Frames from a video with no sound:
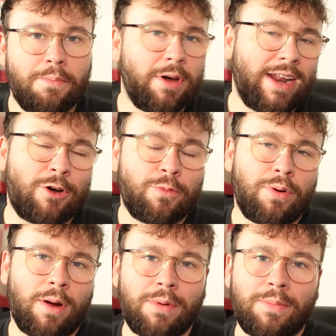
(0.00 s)
But that will
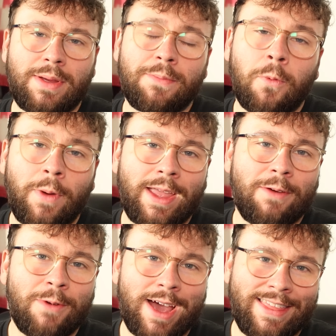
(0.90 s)
probably be
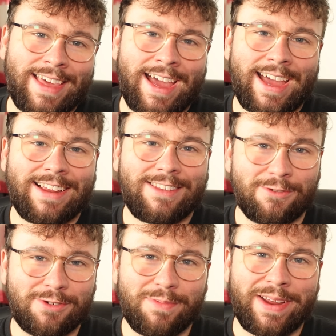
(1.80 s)
where their
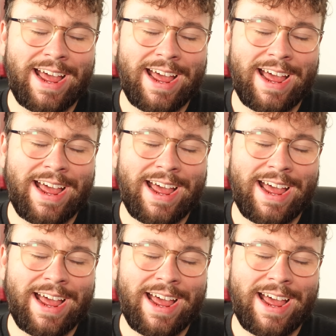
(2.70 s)
tournament